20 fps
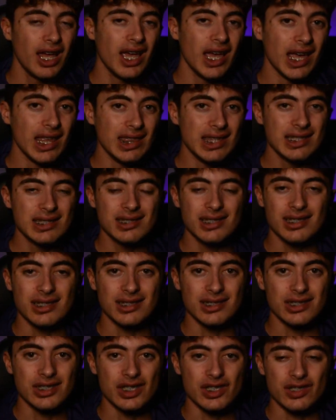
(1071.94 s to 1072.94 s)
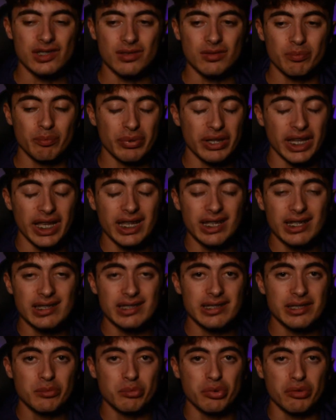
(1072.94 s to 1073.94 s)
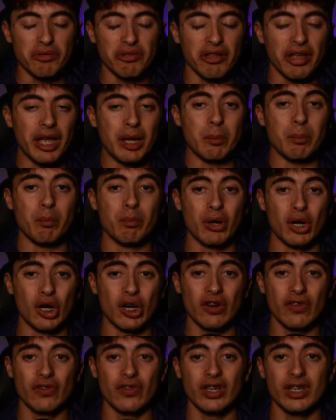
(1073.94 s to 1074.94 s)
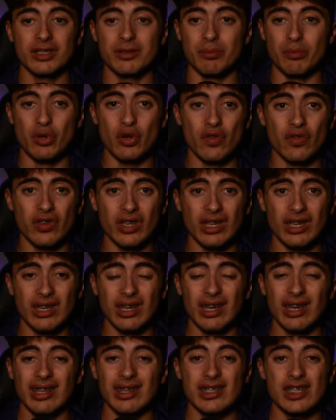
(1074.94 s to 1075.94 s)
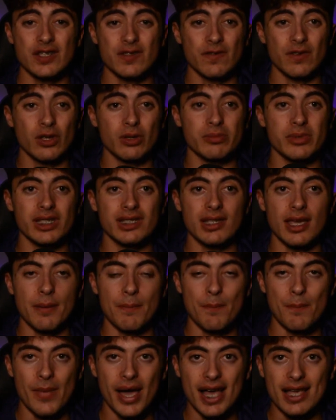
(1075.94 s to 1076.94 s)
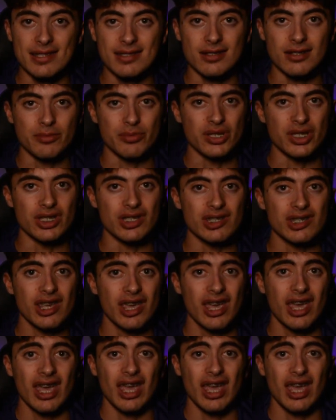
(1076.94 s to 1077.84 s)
And this is just plain and simple a perfect movie. This film is a masterpiece.